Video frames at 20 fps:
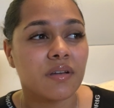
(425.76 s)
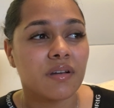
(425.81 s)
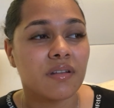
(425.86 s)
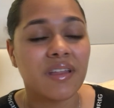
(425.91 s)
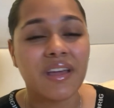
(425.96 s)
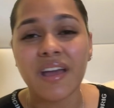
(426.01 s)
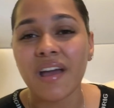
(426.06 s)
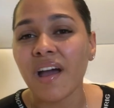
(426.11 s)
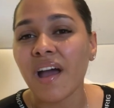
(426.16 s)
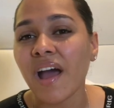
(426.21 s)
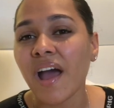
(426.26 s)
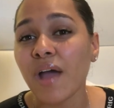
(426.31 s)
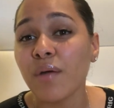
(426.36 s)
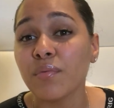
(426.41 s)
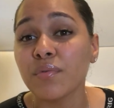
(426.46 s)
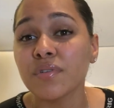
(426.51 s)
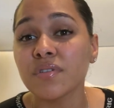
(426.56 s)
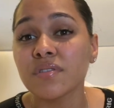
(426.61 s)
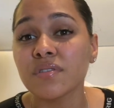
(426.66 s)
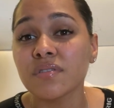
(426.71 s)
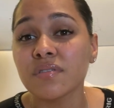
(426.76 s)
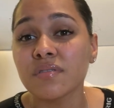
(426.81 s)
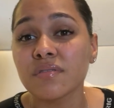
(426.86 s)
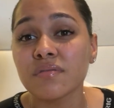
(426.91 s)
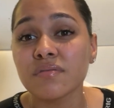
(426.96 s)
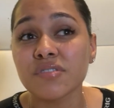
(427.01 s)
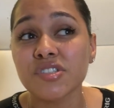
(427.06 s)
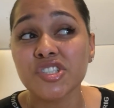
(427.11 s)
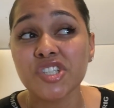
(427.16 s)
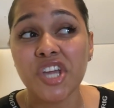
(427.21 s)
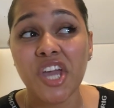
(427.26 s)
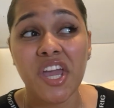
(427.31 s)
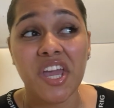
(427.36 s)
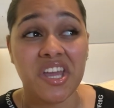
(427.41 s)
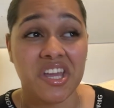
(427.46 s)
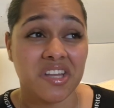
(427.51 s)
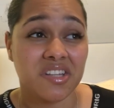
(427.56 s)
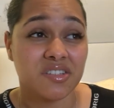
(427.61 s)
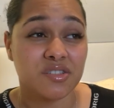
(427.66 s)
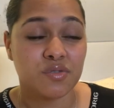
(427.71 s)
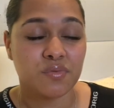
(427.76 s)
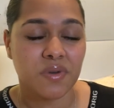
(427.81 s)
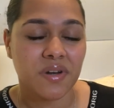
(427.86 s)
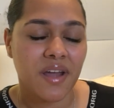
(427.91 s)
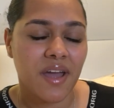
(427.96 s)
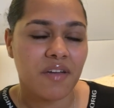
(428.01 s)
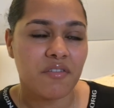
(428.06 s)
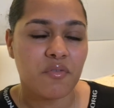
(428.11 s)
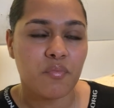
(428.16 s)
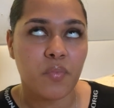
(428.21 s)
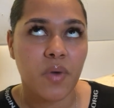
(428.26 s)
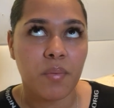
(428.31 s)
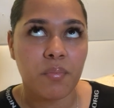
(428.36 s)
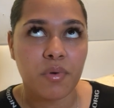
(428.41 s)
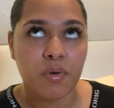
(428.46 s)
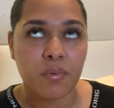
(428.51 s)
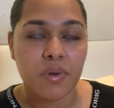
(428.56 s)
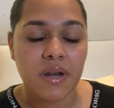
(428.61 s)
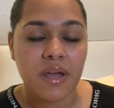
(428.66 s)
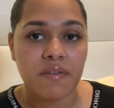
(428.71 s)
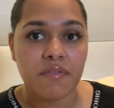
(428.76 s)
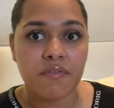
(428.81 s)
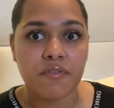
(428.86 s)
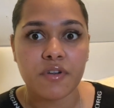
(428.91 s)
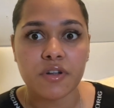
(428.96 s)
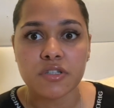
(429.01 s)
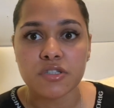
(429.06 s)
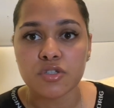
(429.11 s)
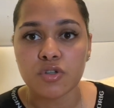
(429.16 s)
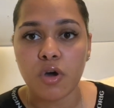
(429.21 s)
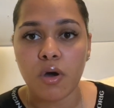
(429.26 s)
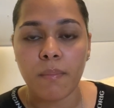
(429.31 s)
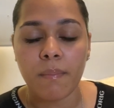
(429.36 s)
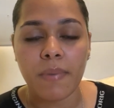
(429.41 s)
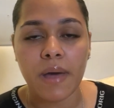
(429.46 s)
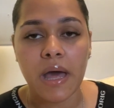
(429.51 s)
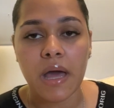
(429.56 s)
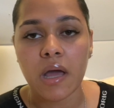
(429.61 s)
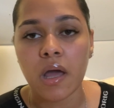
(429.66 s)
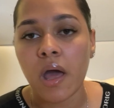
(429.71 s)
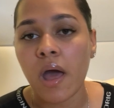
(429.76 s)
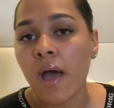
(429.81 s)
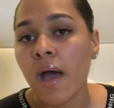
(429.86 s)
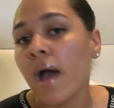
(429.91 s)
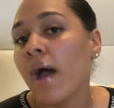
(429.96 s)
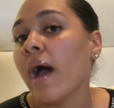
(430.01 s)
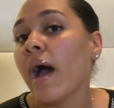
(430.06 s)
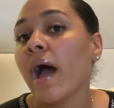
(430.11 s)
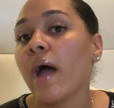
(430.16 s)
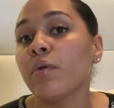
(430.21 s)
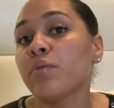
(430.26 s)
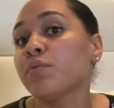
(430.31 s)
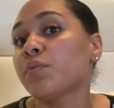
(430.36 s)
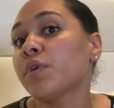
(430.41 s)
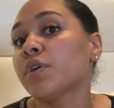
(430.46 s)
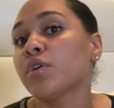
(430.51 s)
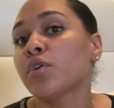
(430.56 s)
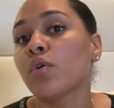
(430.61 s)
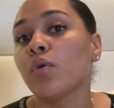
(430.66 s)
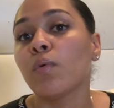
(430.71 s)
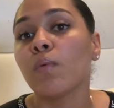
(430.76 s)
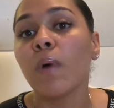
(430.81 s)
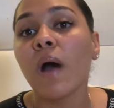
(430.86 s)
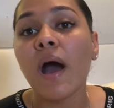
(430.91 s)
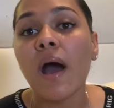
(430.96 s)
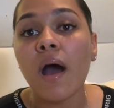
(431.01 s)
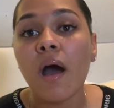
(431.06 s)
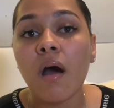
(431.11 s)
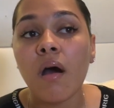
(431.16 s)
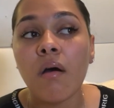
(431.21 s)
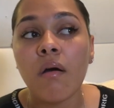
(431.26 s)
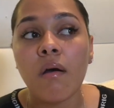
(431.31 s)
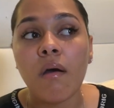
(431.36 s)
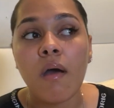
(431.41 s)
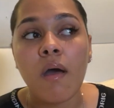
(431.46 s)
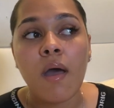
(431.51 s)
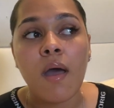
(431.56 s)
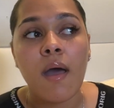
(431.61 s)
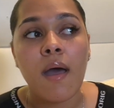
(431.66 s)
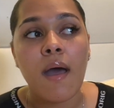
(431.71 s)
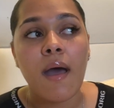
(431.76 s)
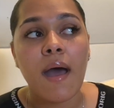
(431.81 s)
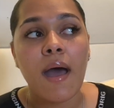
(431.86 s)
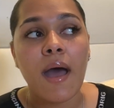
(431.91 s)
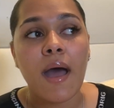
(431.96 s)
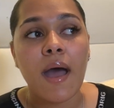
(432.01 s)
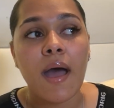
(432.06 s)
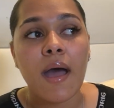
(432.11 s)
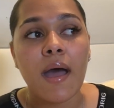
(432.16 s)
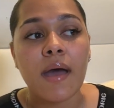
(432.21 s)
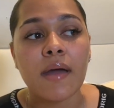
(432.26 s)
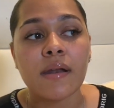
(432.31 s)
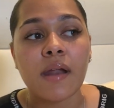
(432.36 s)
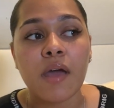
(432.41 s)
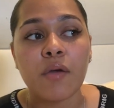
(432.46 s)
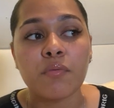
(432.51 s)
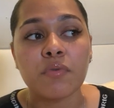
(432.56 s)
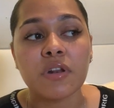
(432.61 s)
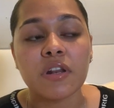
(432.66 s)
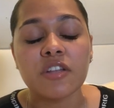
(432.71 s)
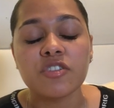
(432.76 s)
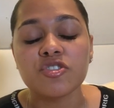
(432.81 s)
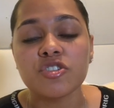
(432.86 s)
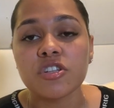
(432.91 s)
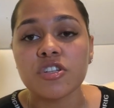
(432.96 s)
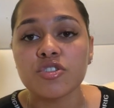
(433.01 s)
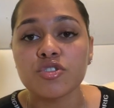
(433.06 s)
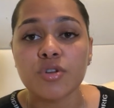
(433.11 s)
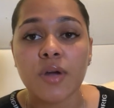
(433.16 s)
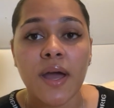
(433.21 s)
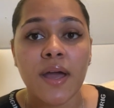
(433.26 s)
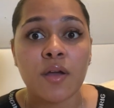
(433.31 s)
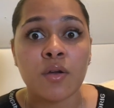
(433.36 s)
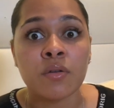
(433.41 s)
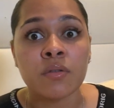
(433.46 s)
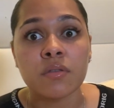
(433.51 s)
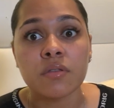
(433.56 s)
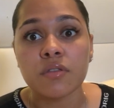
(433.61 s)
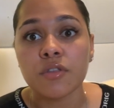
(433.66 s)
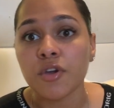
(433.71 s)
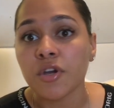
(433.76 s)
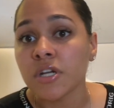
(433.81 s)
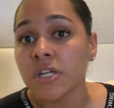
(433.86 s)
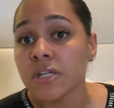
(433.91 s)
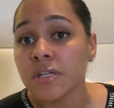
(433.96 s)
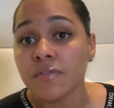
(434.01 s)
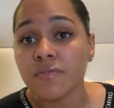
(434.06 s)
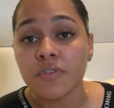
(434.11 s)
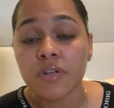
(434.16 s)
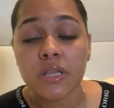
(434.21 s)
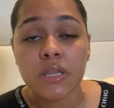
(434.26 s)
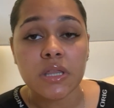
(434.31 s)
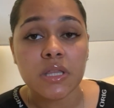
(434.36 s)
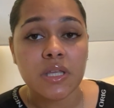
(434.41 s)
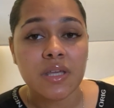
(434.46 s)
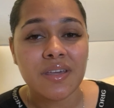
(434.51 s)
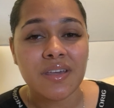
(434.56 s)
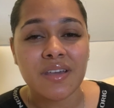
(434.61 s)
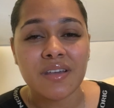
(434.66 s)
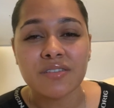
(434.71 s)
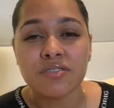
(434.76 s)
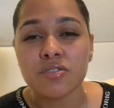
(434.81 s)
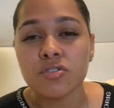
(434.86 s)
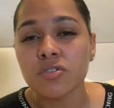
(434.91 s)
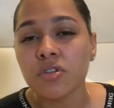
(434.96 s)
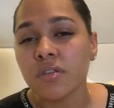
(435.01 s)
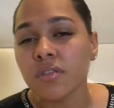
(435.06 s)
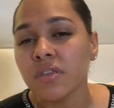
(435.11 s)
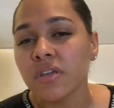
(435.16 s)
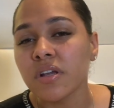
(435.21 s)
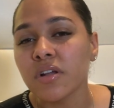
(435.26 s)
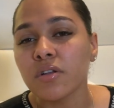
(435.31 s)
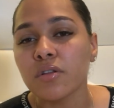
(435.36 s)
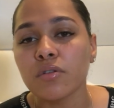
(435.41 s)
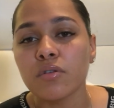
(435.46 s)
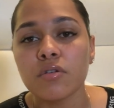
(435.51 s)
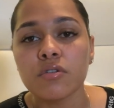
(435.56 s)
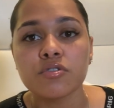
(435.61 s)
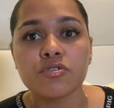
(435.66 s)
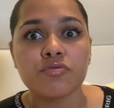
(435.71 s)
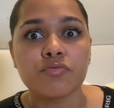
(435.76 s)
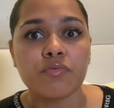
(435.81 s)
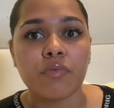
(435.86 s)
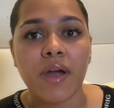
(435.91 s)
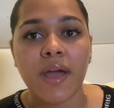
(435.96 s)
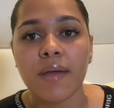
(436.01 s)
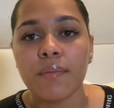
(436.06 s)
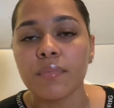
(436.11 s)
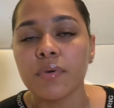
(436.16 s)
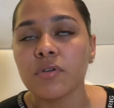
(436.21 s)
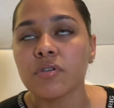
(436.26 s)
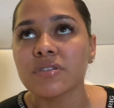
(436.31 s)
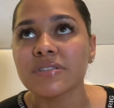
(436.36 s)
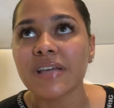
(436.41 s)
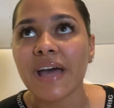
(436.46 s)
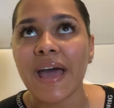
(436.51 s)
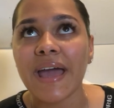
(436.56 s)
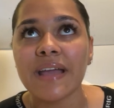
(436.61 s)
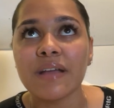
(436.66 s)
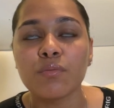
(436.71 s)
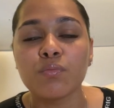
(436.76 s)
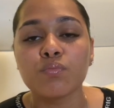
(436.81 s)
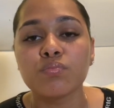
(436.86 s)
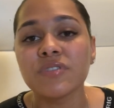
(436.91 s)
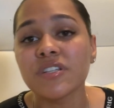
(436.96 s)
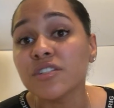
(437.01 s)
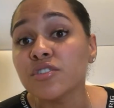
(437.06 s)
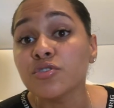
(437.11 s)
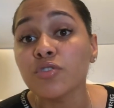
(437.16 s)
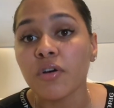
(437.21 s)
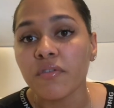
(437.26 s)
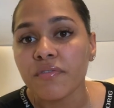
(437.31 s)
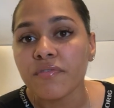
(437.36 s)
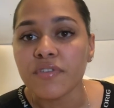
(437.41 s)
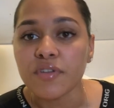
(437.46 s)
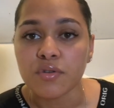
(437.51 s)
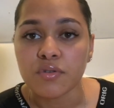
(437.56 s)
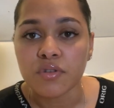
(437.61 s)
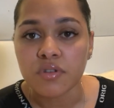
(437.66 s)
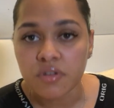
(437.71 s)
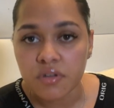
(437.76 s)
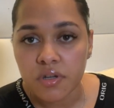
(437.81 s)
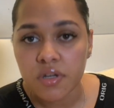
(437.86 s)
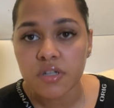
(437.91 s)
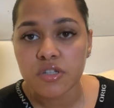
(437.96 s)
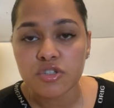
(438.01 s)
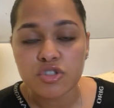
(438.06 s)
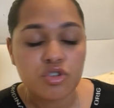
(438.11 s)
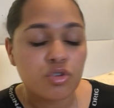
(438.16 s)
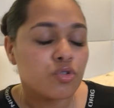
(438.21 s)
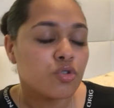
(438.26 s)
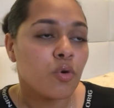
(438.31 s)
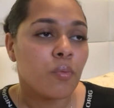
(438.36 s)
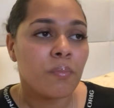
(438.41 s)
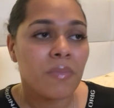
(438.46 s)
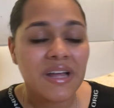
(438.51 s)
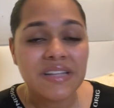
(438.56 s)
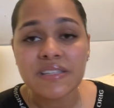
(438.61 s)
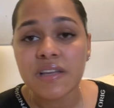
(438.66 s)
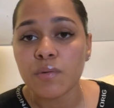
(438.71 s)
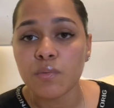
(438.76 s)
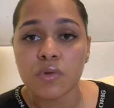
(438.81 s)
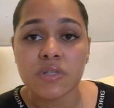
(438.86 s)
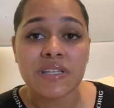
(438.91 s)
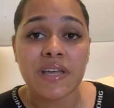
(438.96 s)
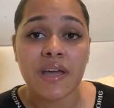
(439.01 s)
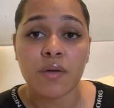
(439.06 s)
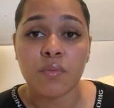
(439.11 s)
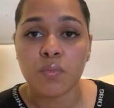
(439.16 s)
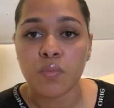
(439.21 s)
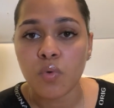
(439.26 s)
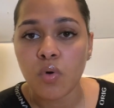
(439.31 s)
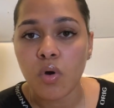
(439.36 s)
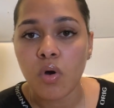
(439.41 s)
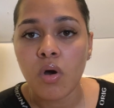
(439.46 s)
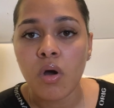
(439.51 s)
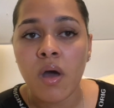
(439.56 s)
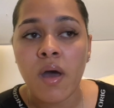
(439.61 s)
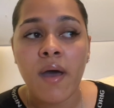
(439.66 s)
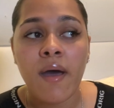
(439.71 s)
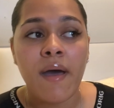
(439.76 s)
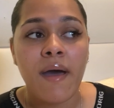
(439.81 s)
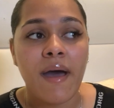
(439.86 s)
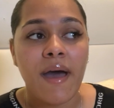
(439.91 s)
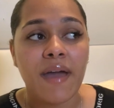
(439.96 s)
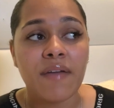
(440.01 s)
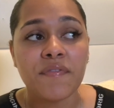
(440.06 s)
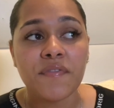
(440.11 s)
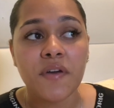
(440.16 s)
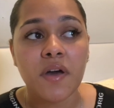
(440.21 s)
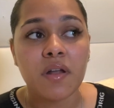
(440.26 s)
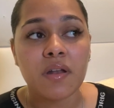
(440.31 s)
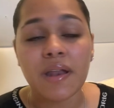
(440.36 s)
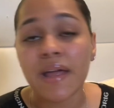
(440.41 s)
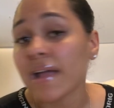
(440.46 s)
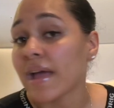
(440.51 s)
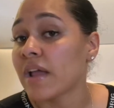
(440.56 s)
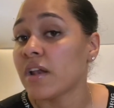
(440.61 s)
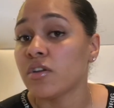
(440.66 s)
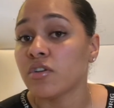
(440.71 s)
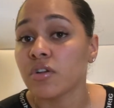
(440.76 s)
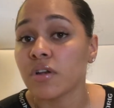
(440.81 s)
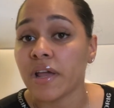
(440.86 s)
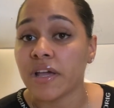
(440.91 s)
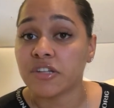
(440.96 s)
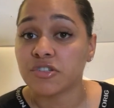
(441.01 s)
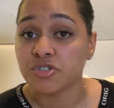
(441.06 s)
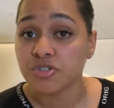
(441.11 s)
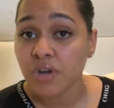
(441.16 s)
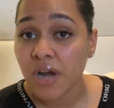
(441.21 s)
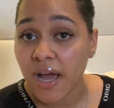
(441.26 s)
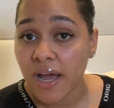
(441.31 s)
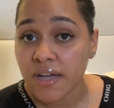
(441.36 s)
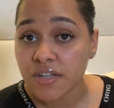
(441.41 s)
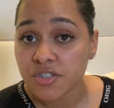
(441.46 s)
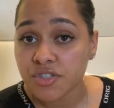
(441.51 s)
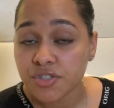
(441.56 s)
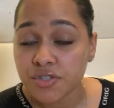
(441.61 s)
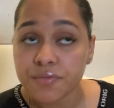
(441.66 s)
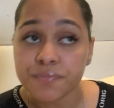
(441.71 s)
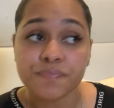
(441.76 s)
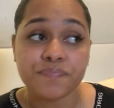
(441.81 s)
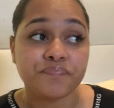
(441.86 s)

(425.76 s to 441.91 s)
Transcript: Like, I would change. When I remember when I first got back, I would want to go out, and I would literally try on 30 different things. Nothing looked right because I did not feel good. So no matter what I wore, I felt like I looked like trash.